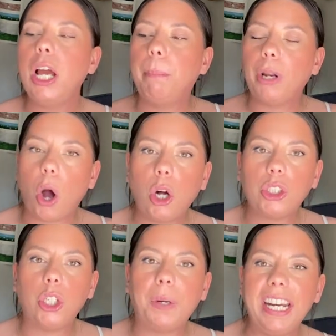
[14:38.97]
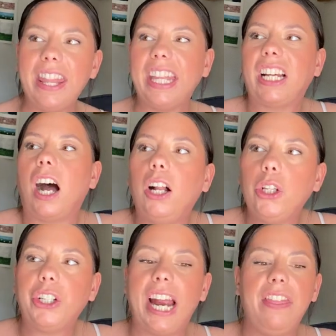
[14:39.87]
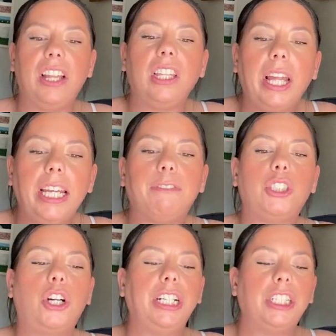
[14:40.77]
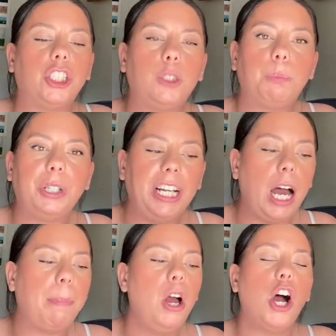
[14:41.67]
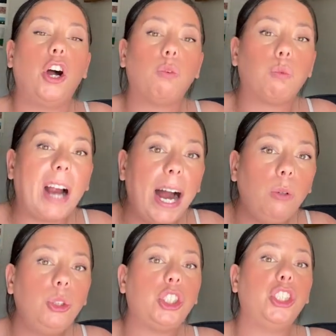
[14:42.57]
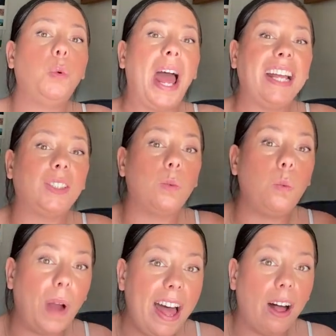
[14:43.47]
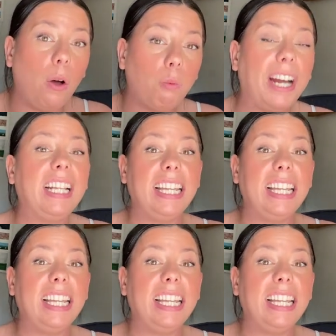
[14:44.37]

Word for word: but also in the color and the life starting to spring up around you as well, right?